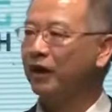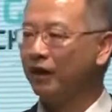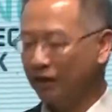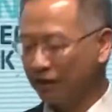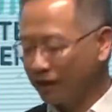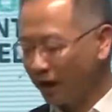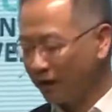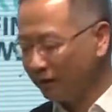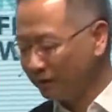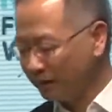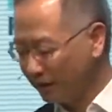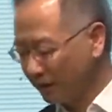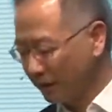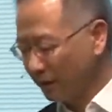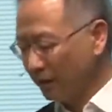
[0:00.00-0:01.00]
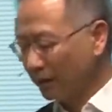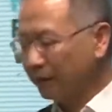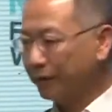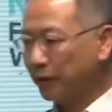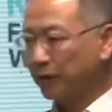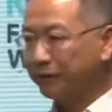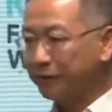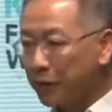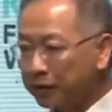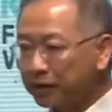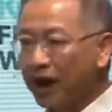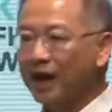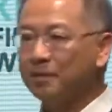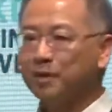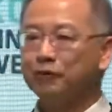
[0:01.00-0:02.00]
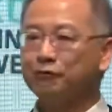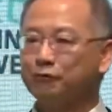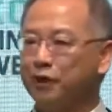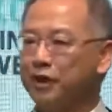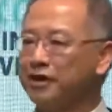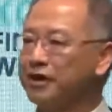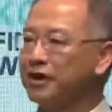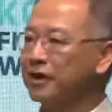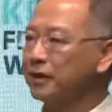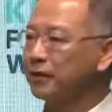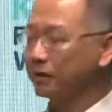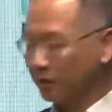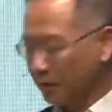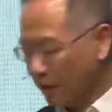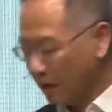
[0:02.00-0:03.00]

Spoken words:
Hong Kong. For the first time in 3 years,